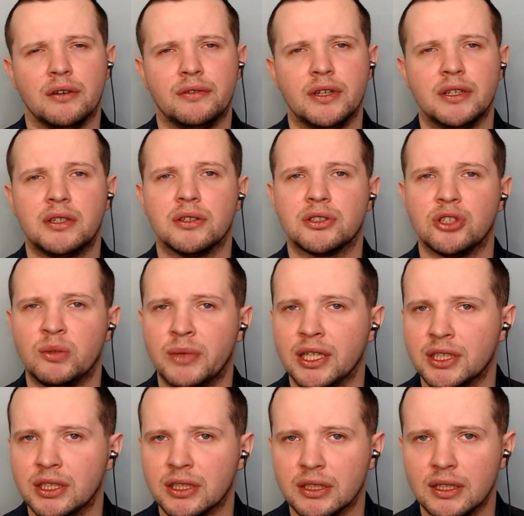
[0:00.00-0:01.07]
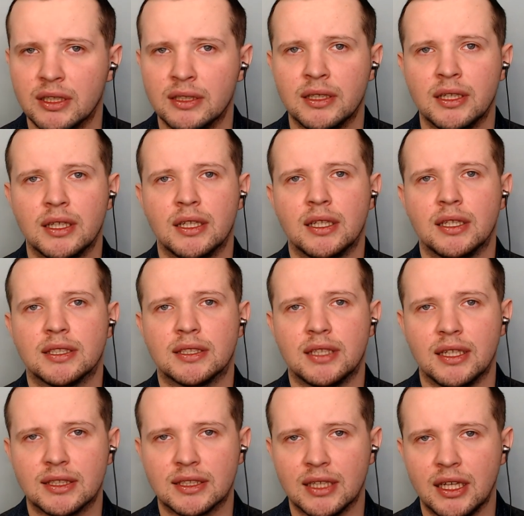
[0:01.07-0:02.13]
Thank you so much again.
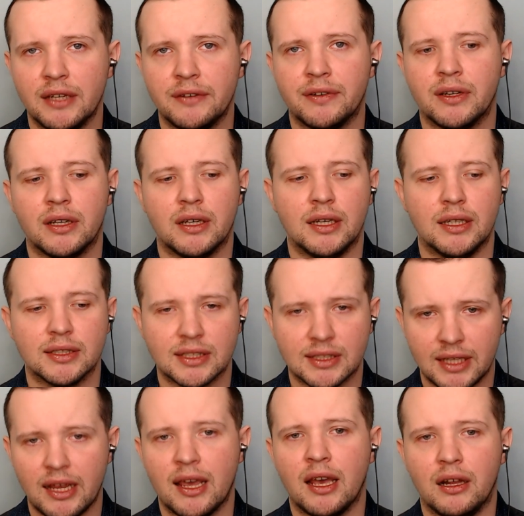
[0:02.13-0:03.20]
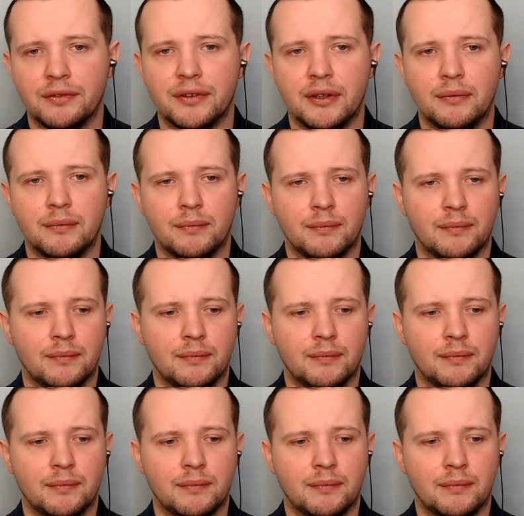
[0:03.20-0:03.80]
Stay safe and stay healthy.